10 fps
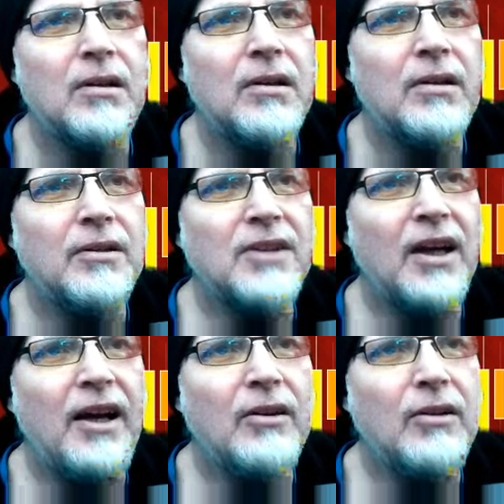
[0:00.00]
There's a
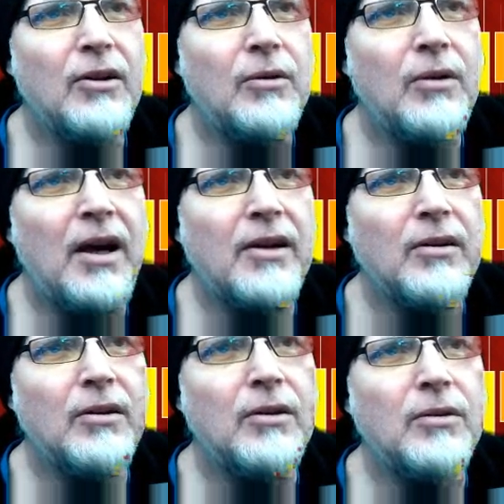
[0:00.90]
higher low, higher
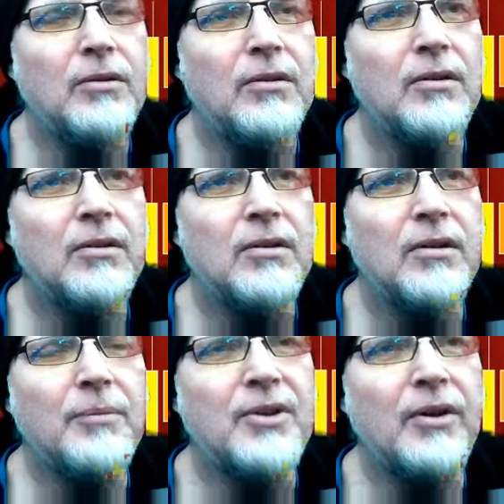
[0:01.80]
low. I'm
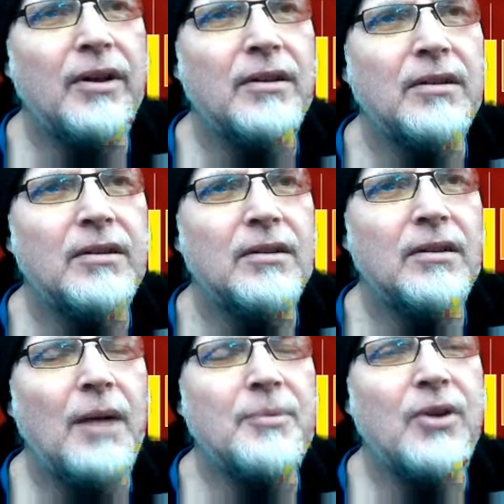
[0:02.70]

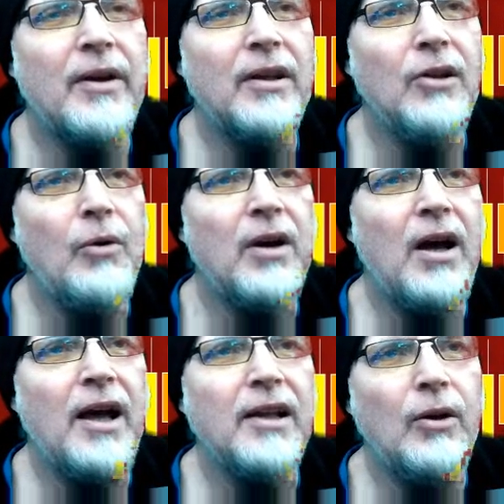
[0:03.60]
sorry, a lower
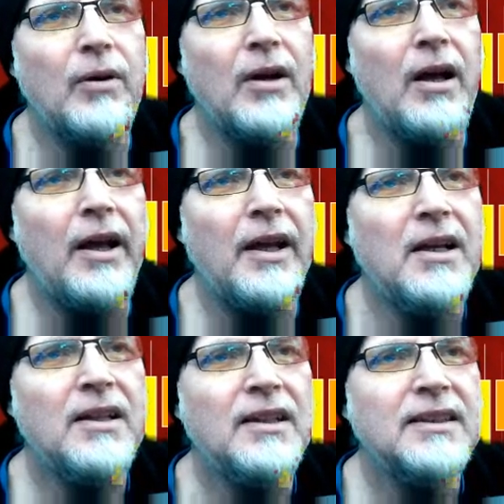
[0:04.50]
high,
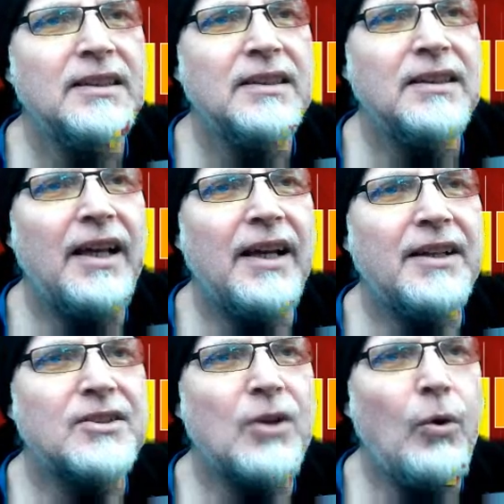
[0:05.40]
and it's
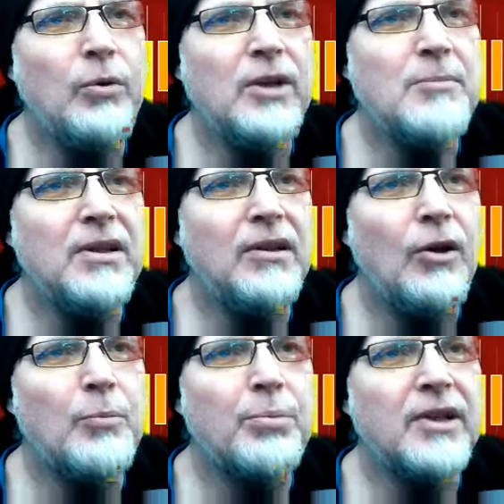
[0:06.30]
holding below
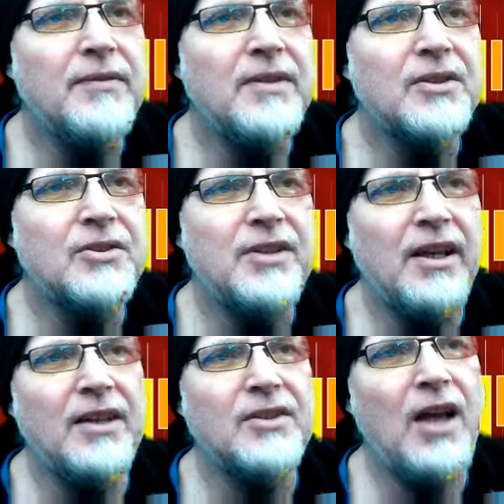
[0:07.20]
previous
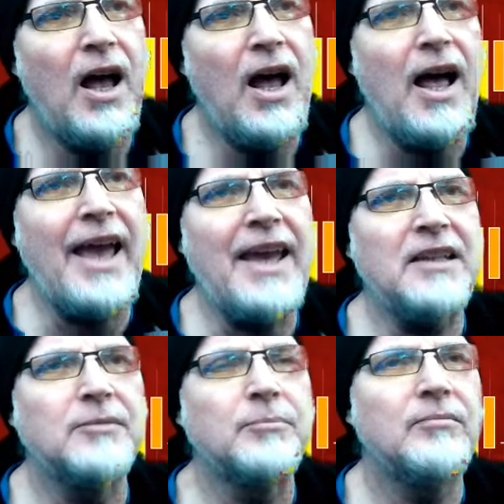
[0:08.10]
day's high.
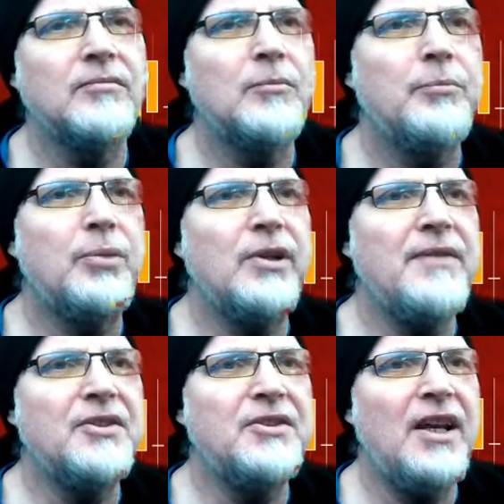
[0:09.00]

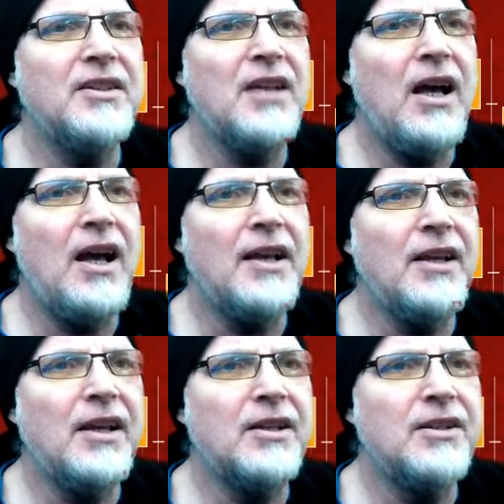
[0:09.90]
Previous day's high. It
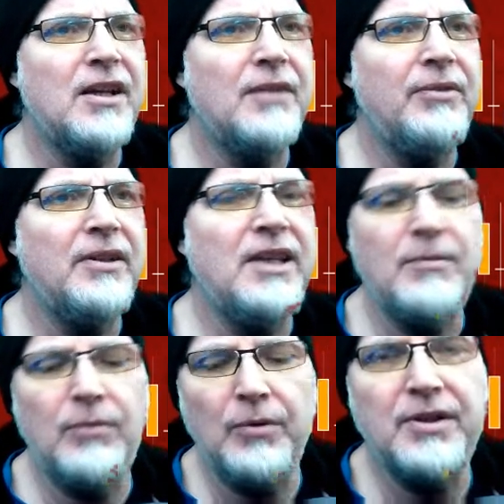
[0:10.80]
could definitely keep
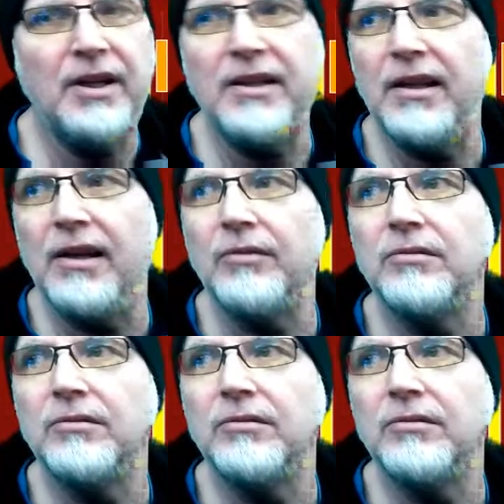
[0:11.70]
rotating down.